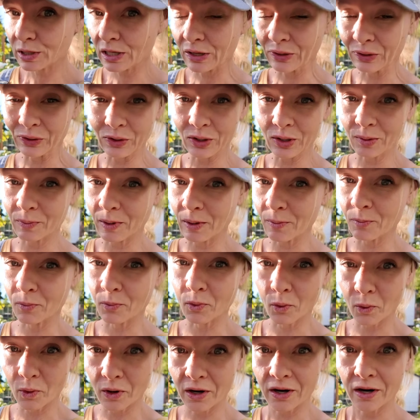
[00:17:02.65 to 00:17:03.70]
a little bit
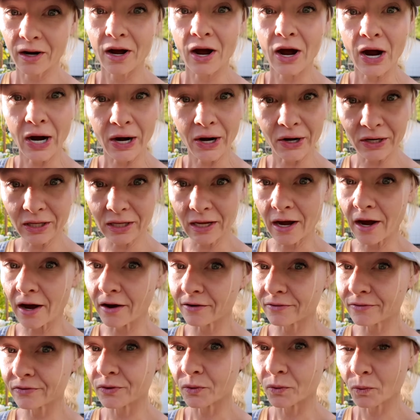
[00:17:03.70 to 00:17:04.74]
more hardy
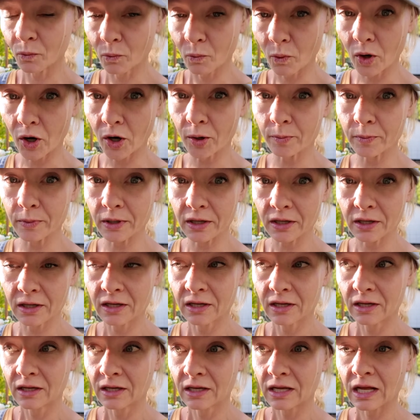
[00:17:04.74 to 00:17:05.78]
of warm
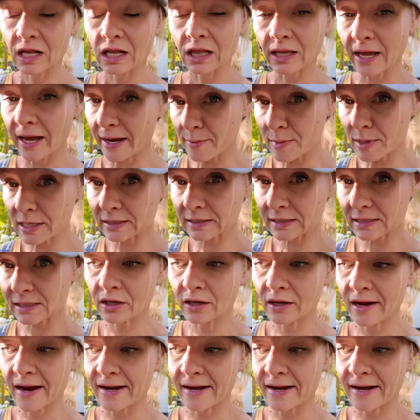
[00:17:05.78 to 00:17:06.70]
climates.